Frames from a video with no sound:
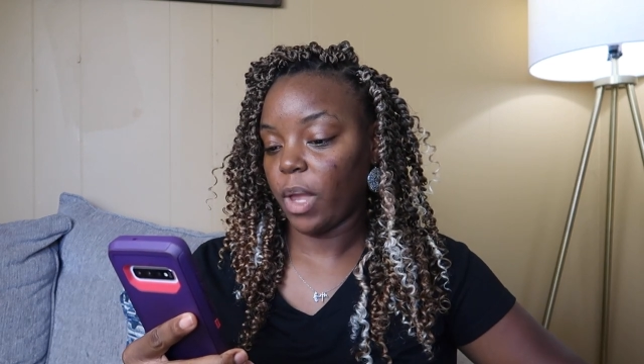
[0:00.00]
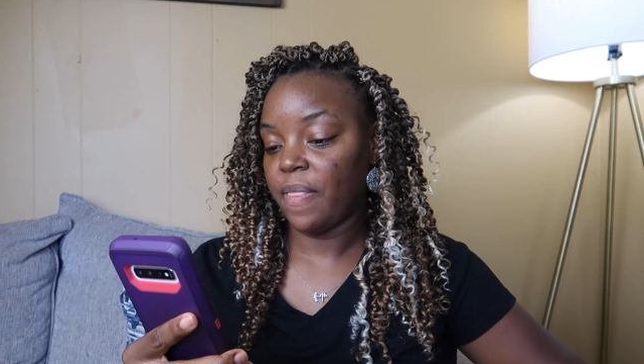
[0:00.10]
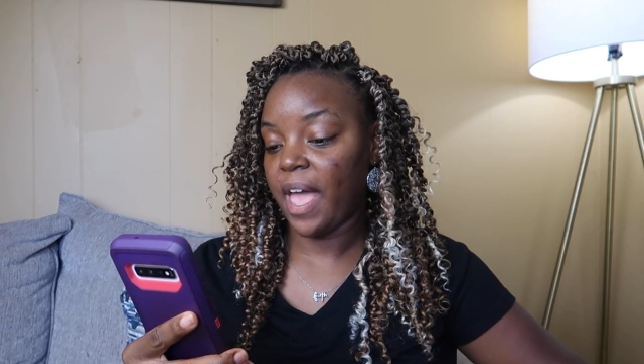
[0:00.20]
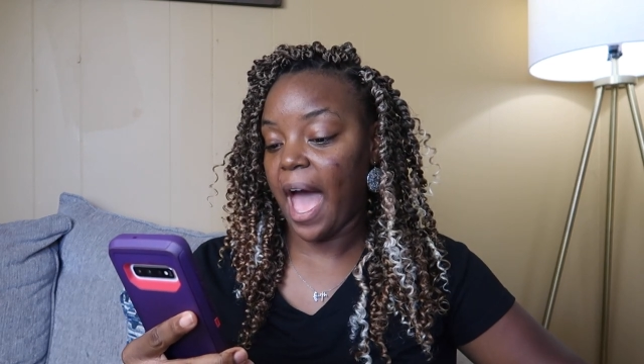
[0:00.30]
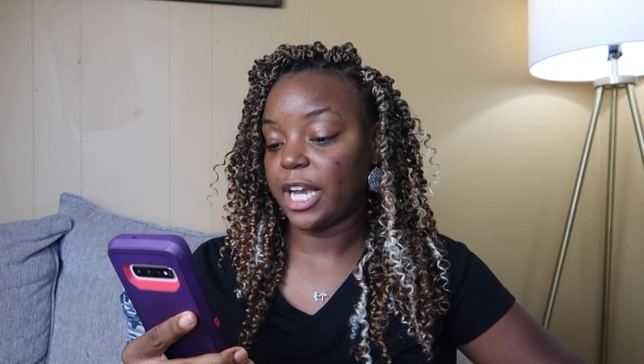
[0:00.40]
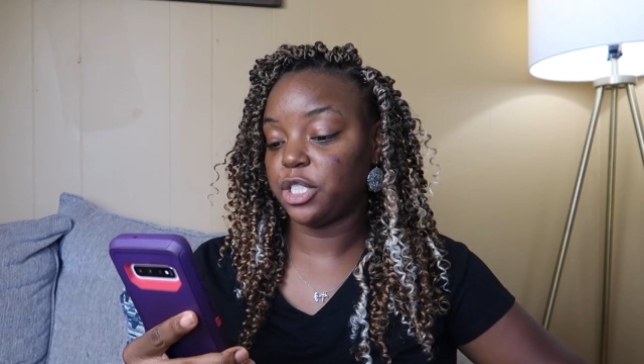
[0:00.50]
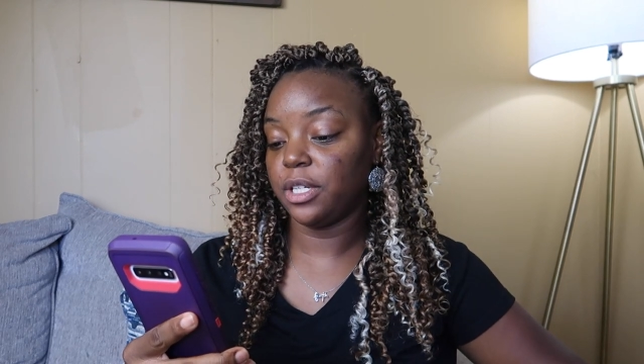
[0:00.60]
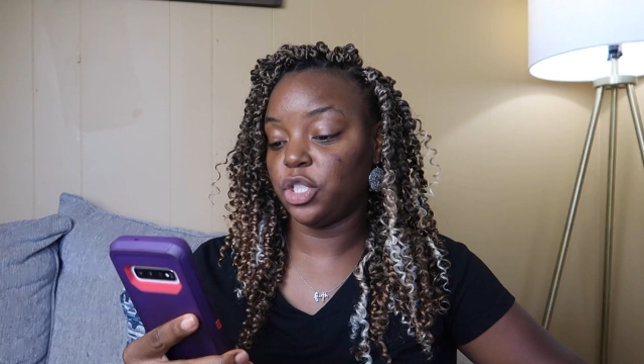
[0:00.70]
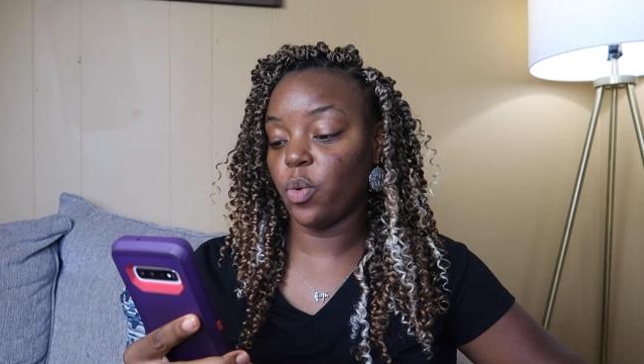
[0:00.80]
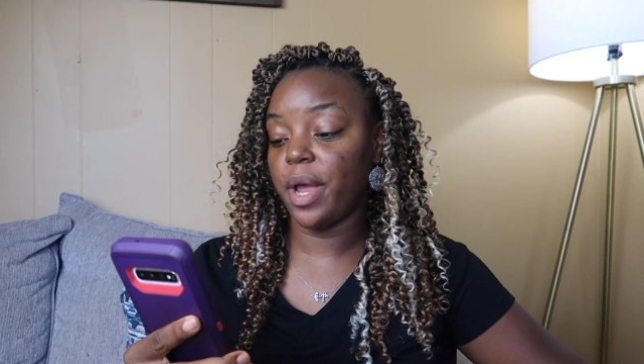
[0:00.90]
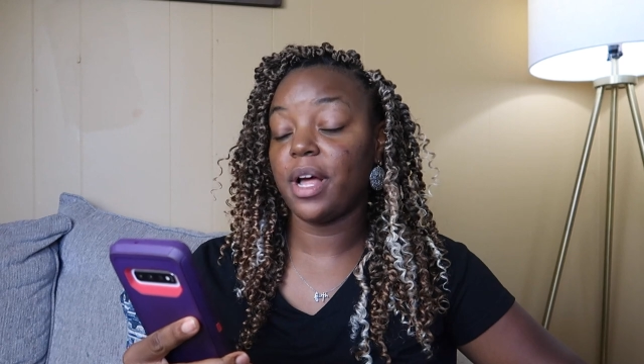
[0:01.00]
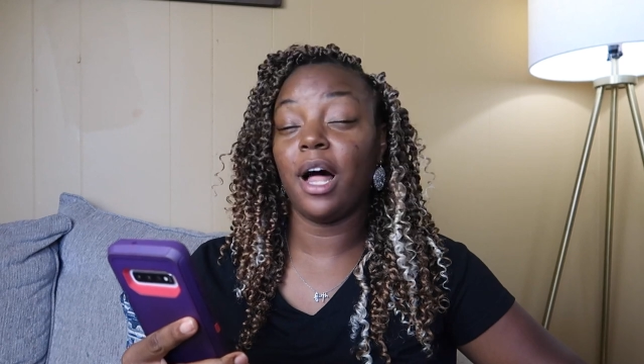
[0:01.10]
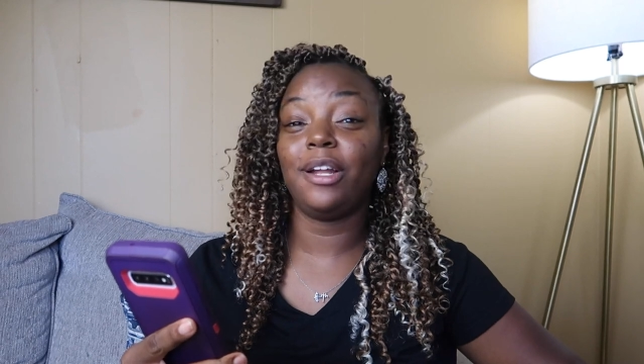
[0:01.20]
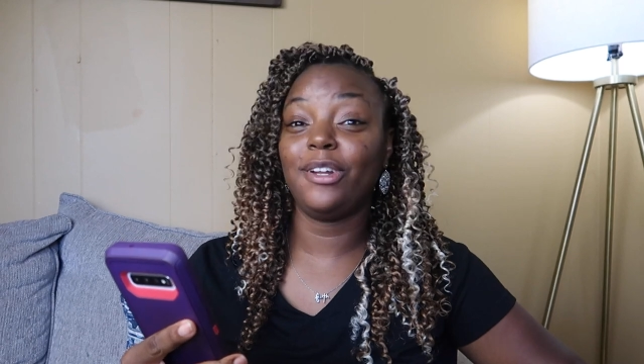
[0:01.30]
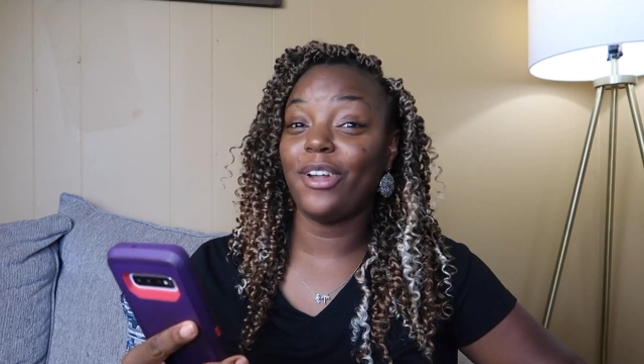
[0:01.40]
they actually joined
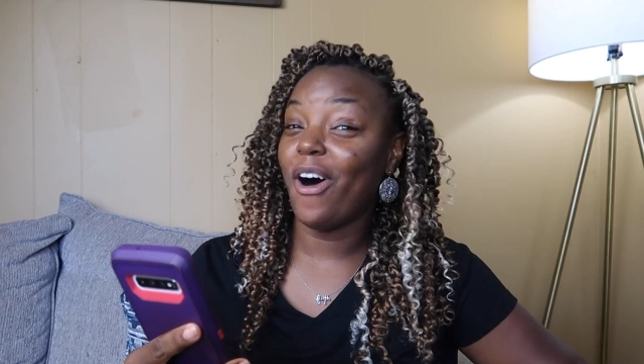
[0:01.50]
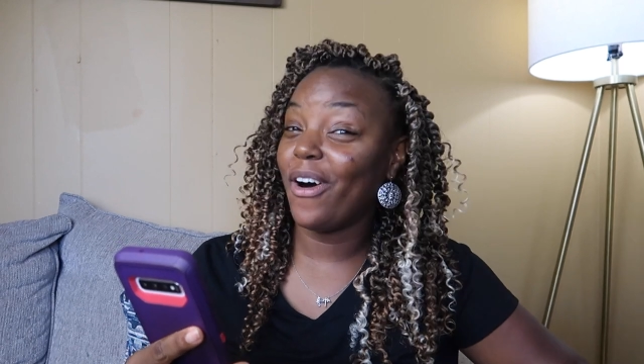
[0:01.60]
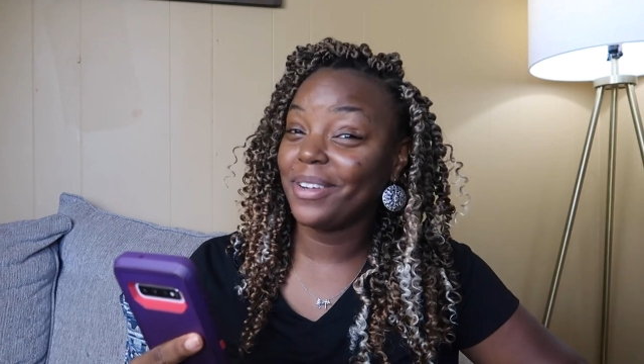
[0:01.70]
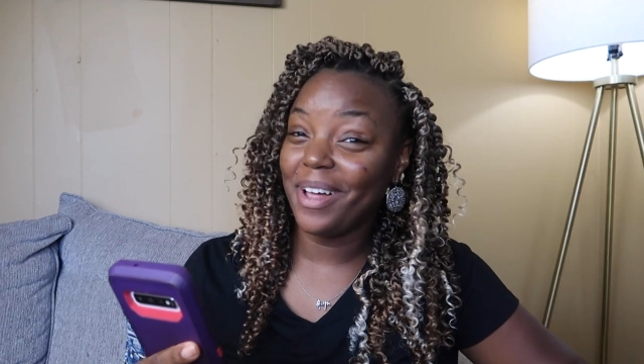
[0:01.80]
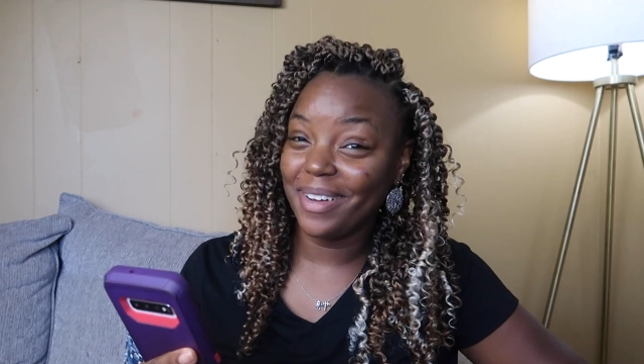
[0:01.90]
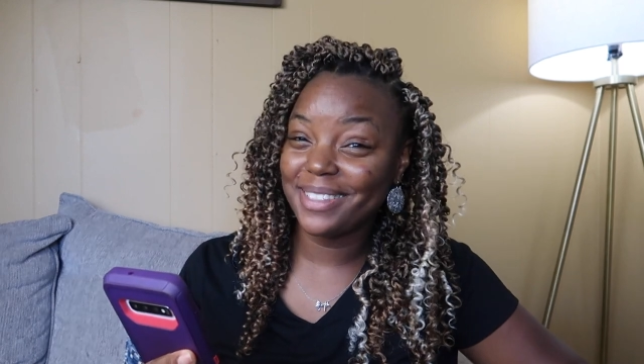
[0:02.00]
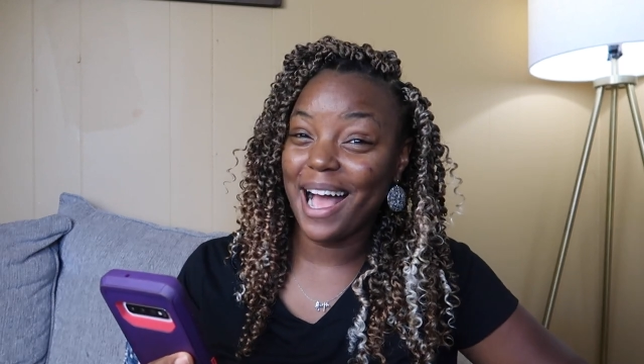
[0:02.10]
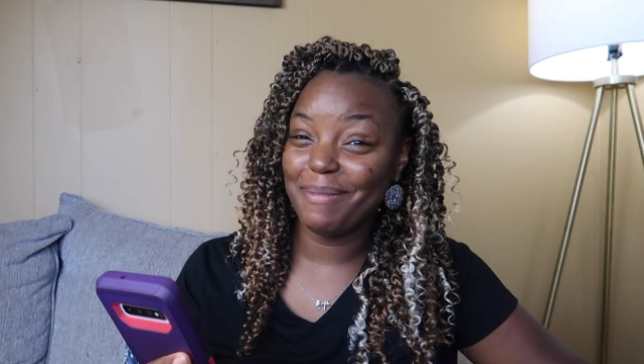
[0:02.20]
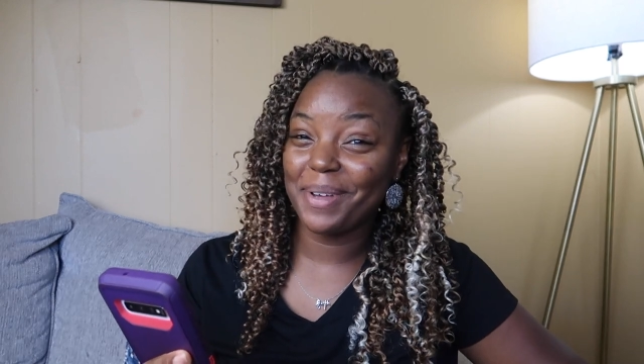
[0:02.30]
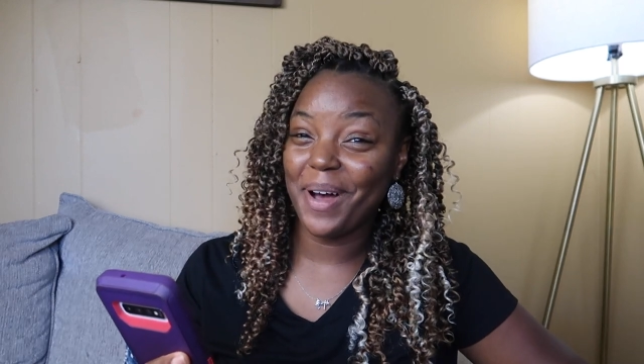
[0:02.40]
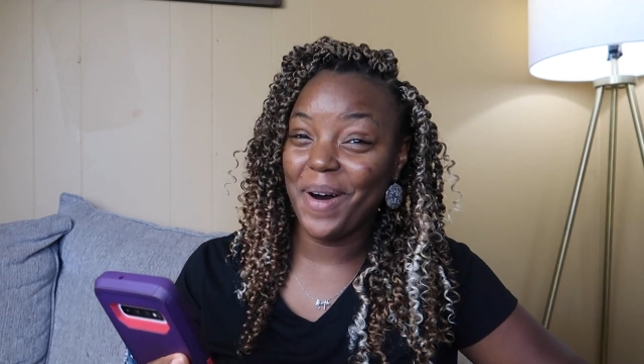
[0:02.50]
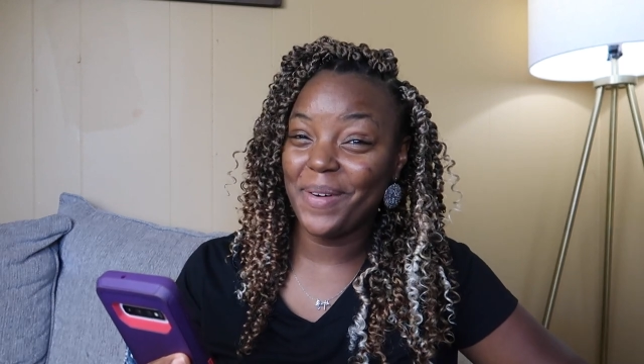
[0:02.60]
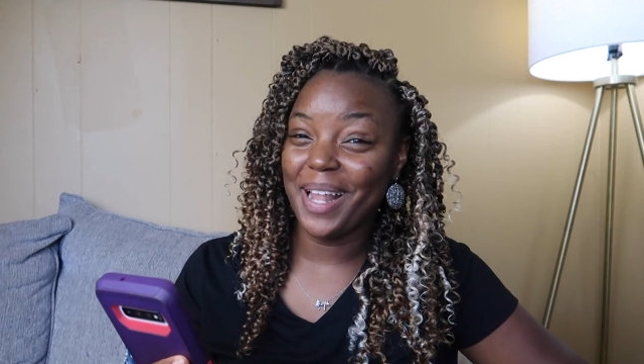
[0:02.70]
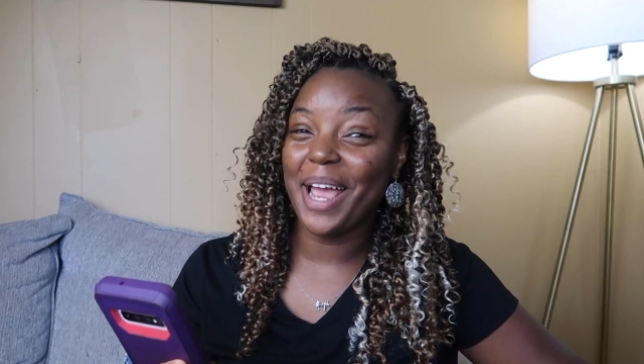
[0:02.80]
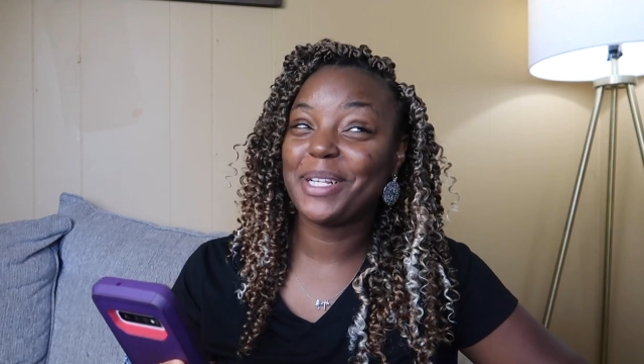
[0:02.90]
a long, long time
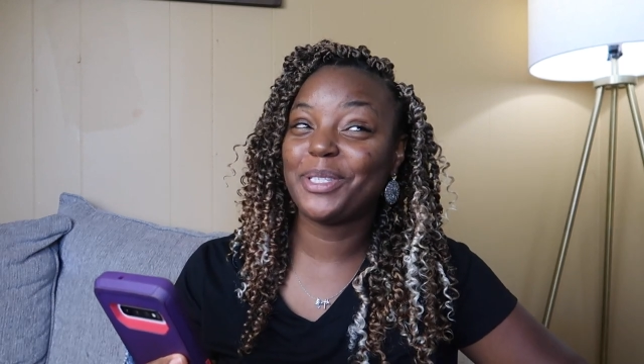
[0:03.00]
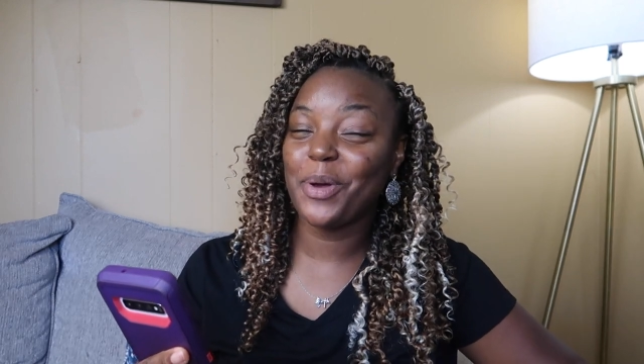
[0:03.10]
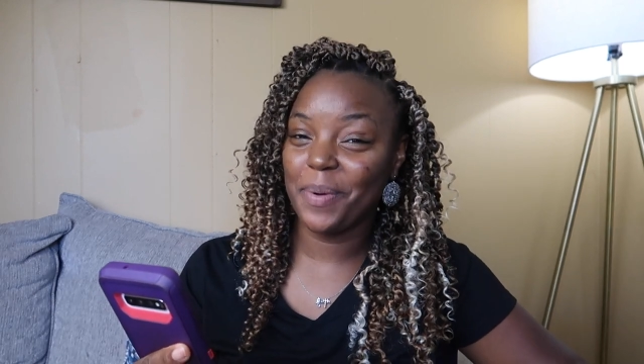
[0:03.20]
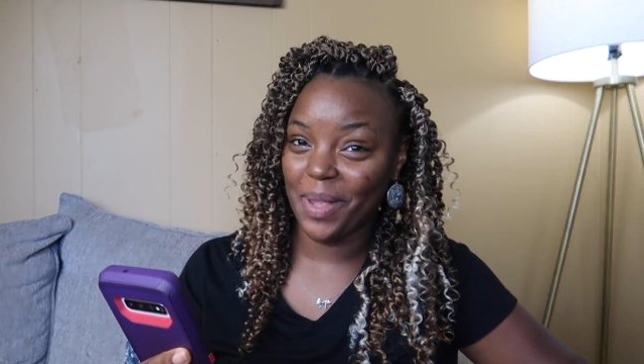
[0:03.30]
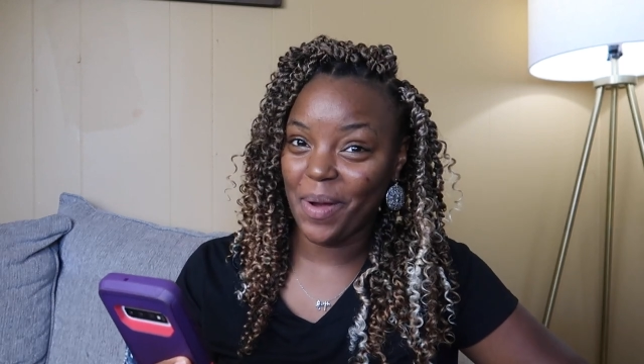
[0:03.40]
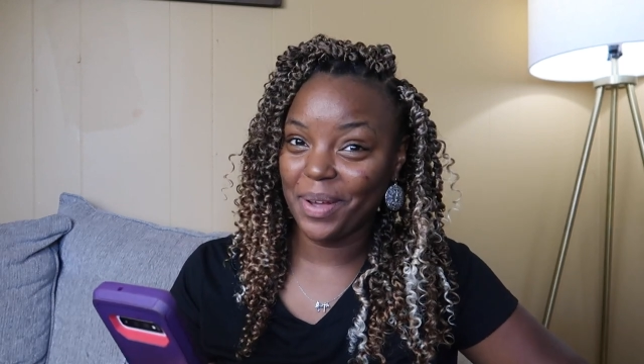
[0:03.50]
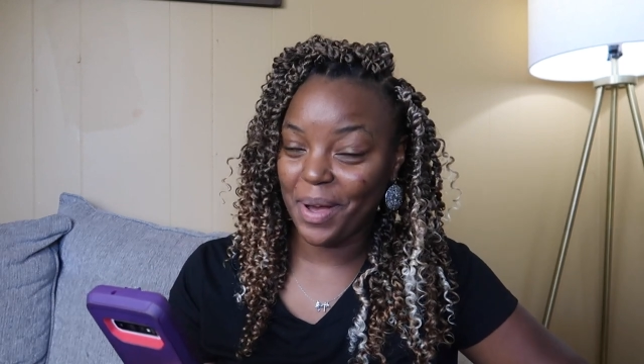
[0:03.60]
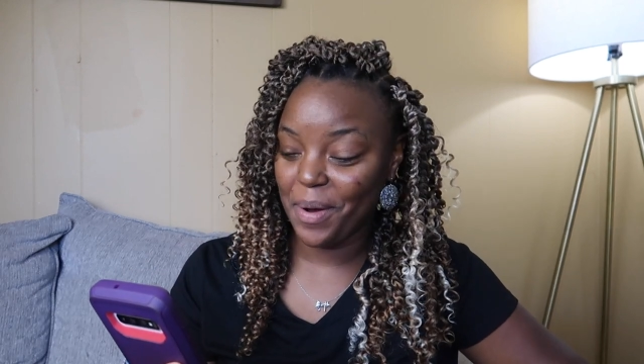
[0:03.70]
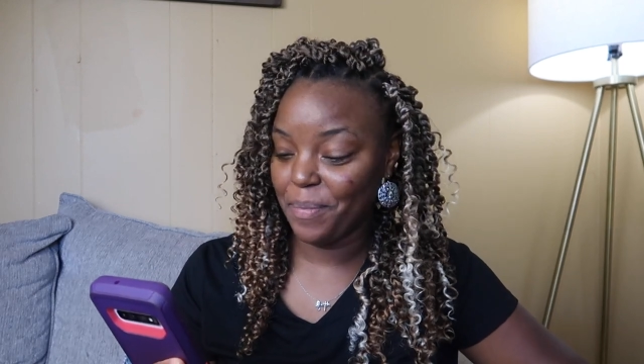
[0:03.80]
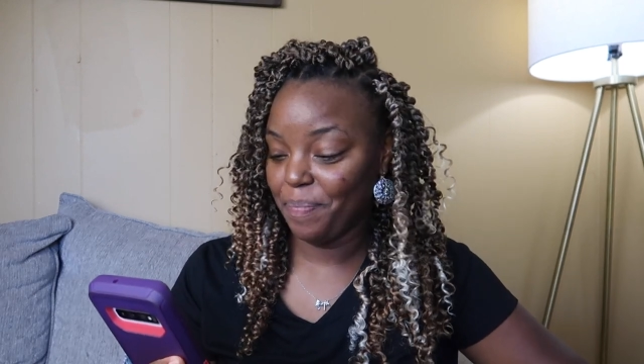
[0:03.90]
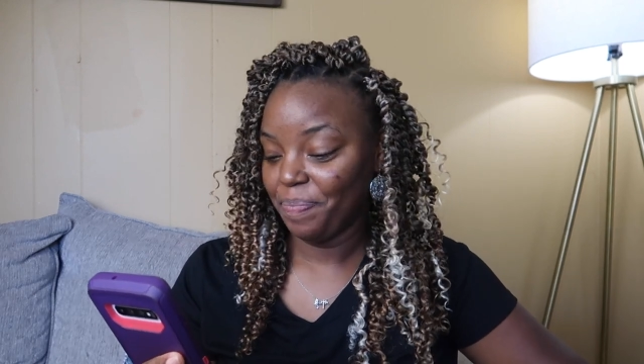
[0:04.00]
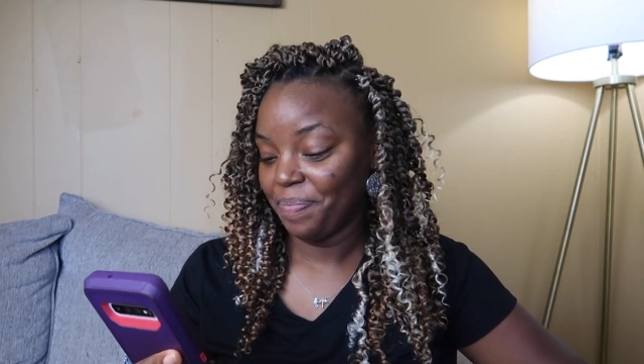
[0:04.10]
ago, like super long ago.